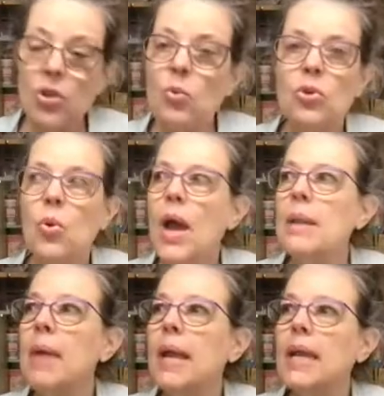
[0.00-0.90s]
you, you had
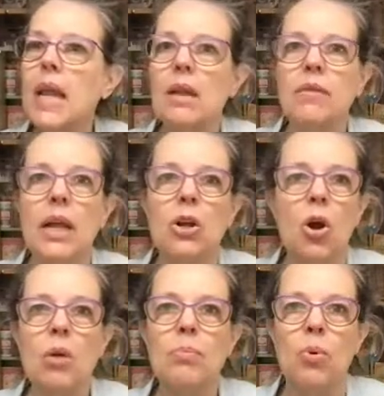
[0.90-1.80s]
to make it out of like
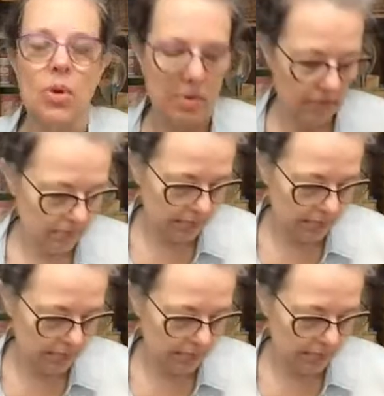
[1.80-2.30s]
cardboard.